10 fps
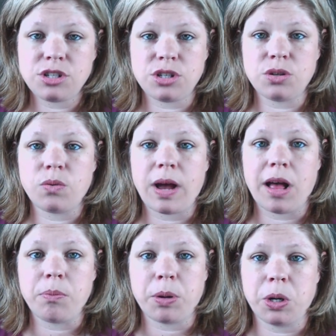to
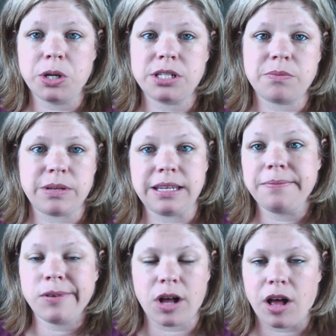help her to
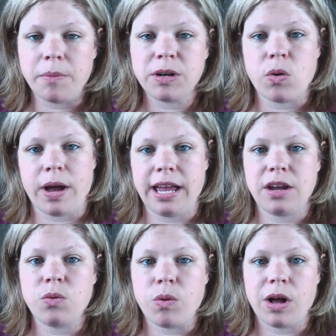be calm and
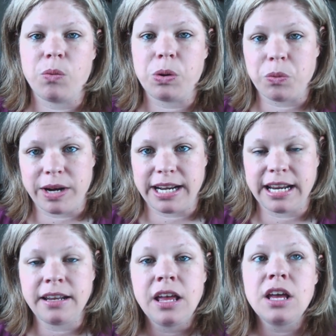quiet while we're
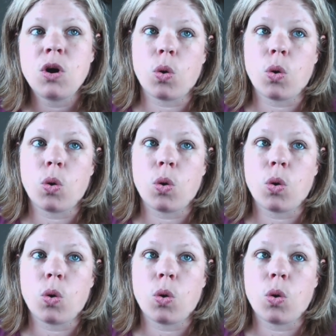reading,